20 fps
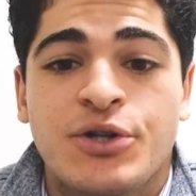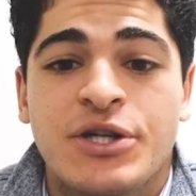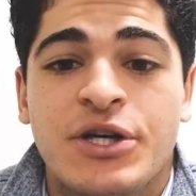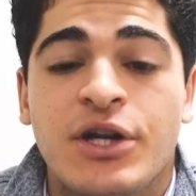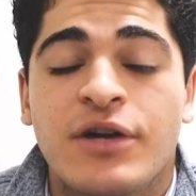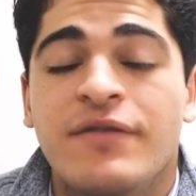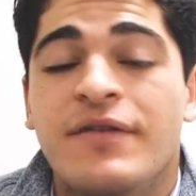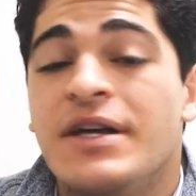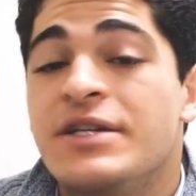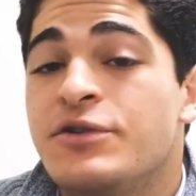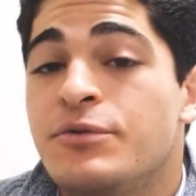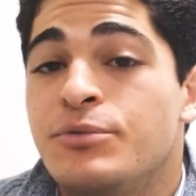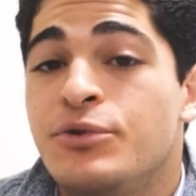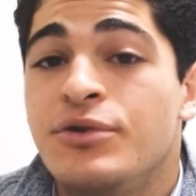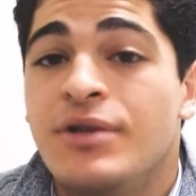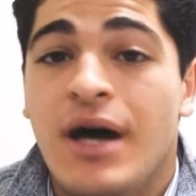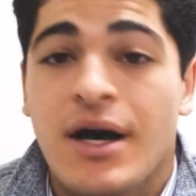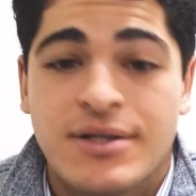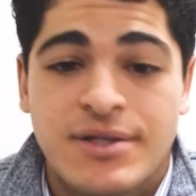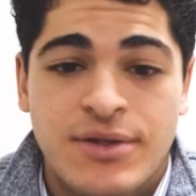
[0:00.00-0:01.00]
interface from
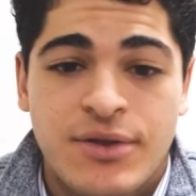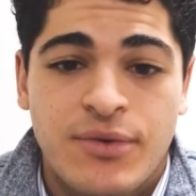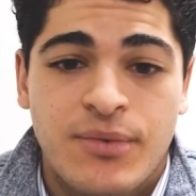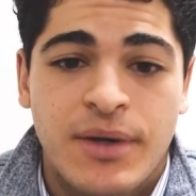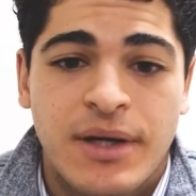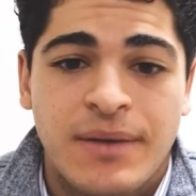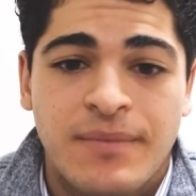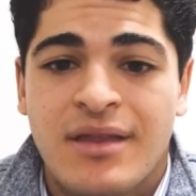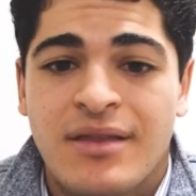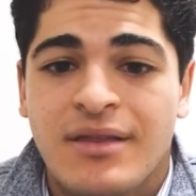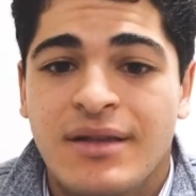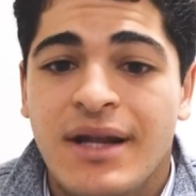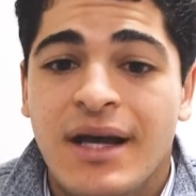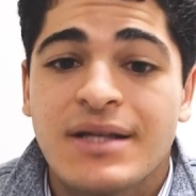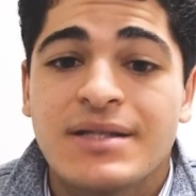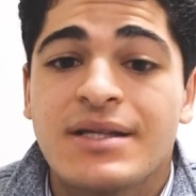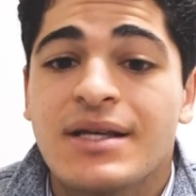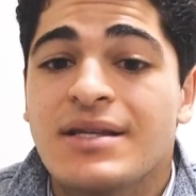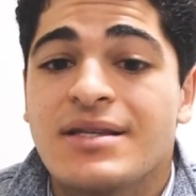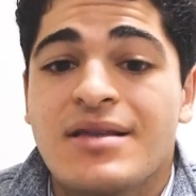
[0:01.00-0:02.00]
2003. The
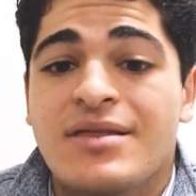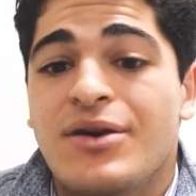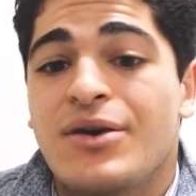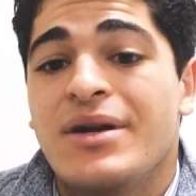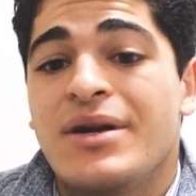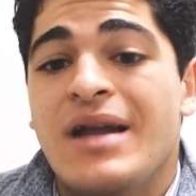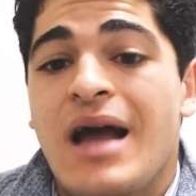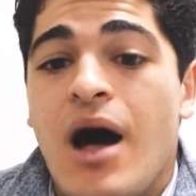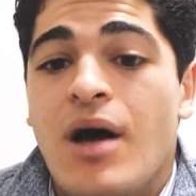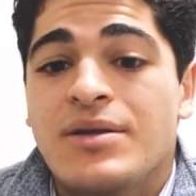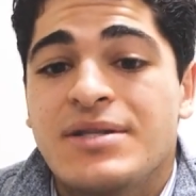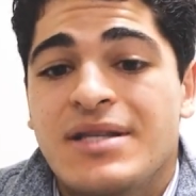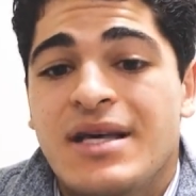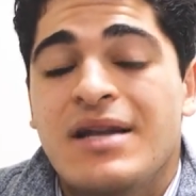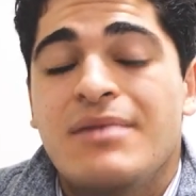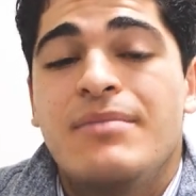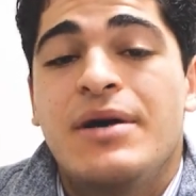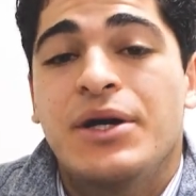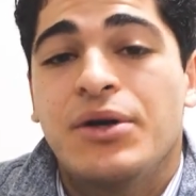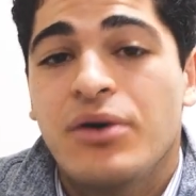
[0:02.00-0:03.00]
next thing is that they're announced
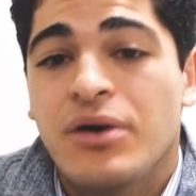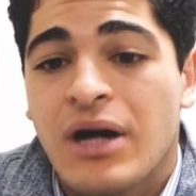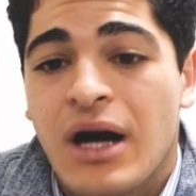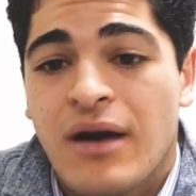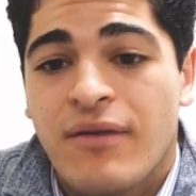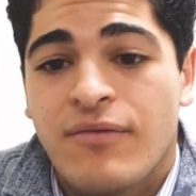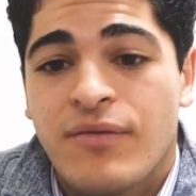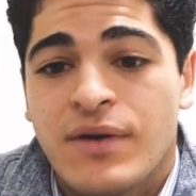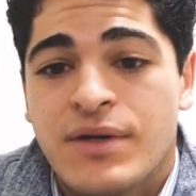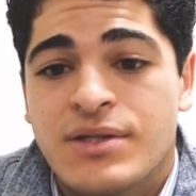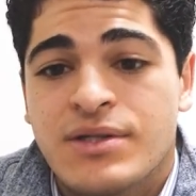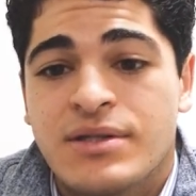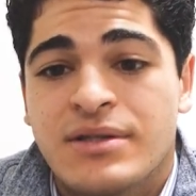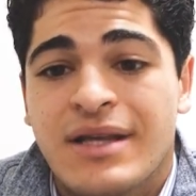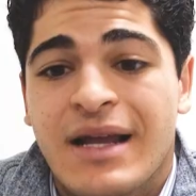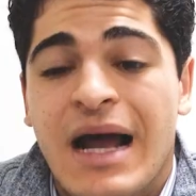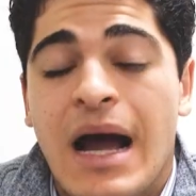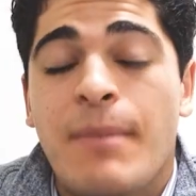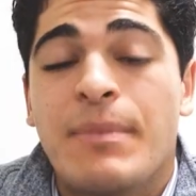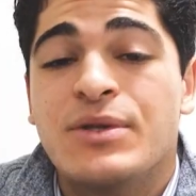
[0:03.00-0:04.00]
at a medical conference
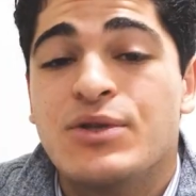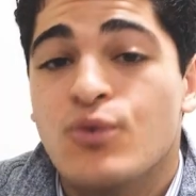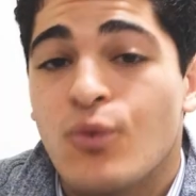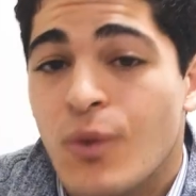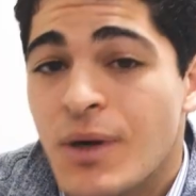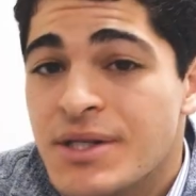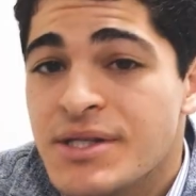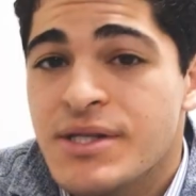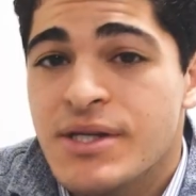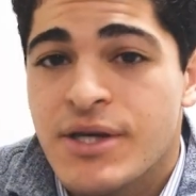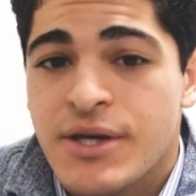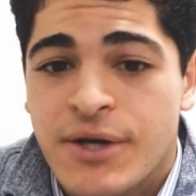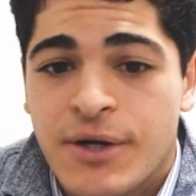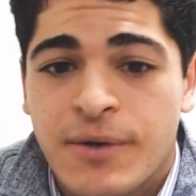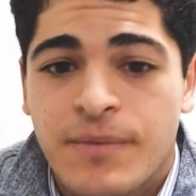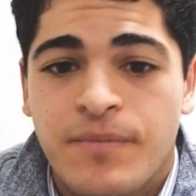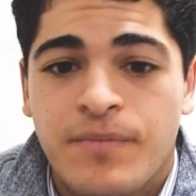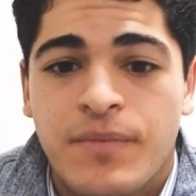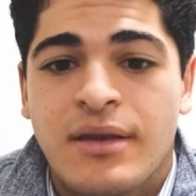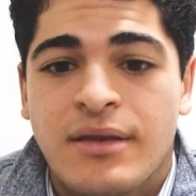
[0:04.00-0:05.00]
that happens once a
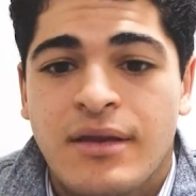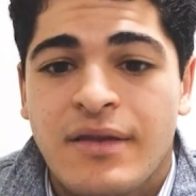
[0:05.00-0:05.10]
year.